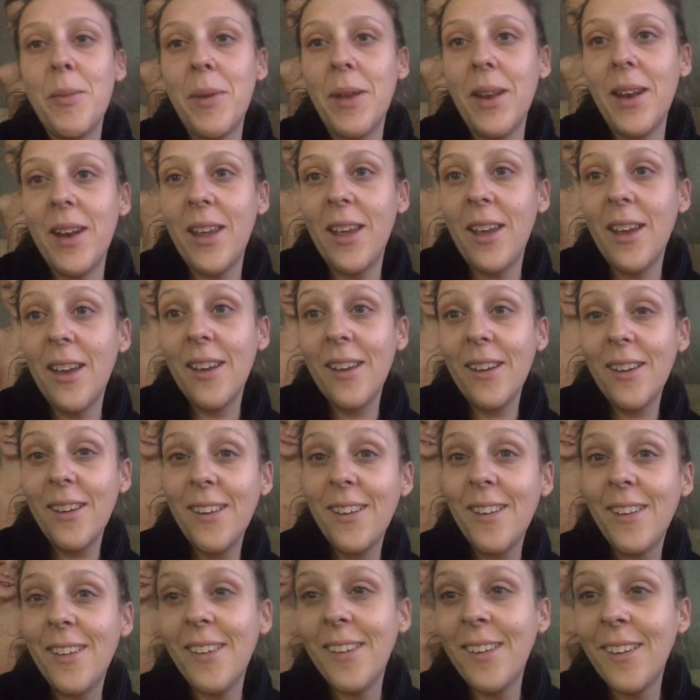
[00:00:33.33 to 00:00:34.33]
minute.
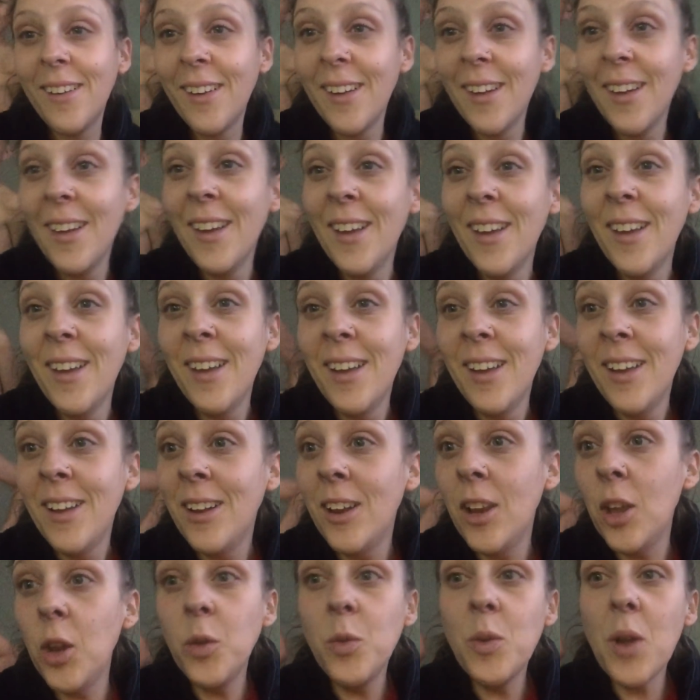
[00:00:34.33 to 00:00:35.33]

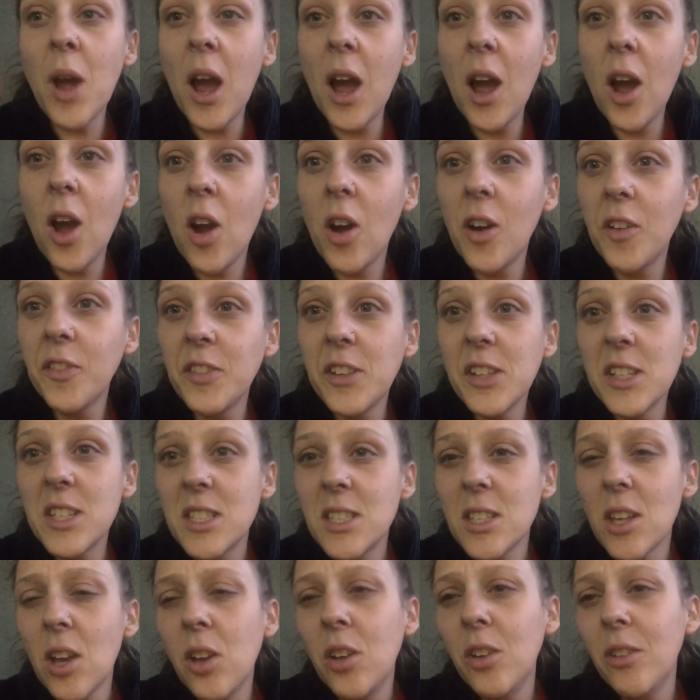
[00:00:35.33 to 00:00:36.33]
Luna, off the
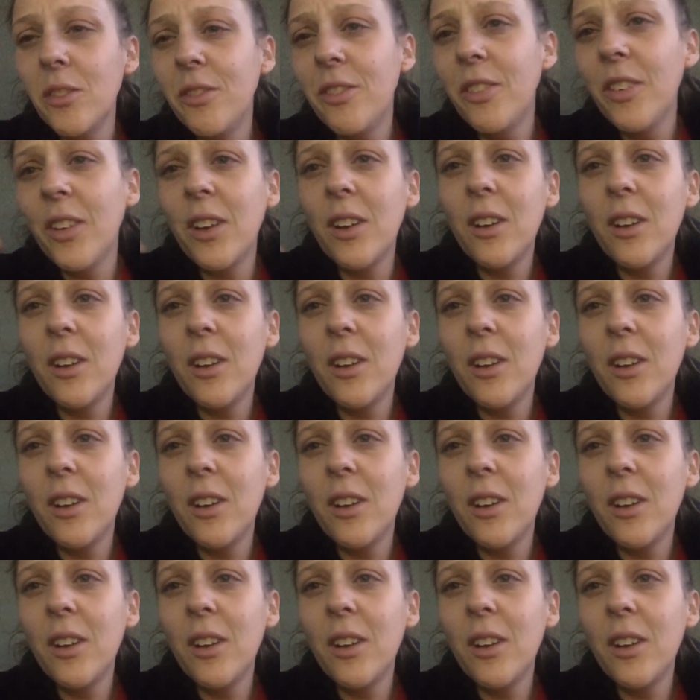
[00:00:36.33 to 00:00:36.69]
sofa.